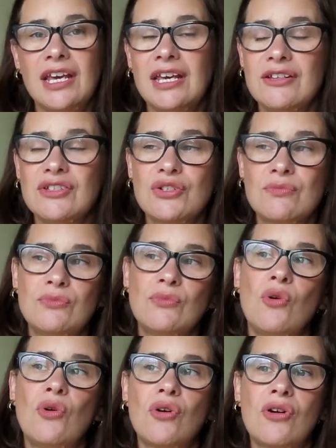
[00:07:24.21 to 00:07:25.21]
into
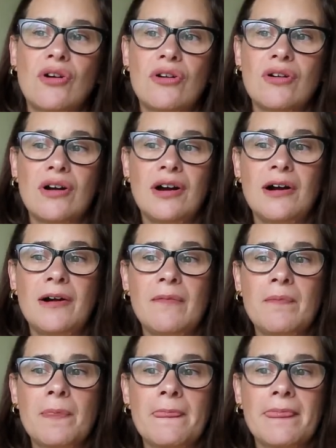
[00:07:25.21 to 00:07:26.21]
more
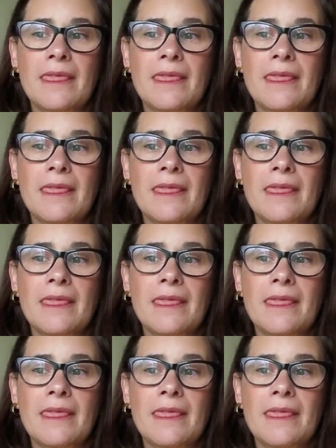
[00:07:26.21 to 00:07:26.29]
um,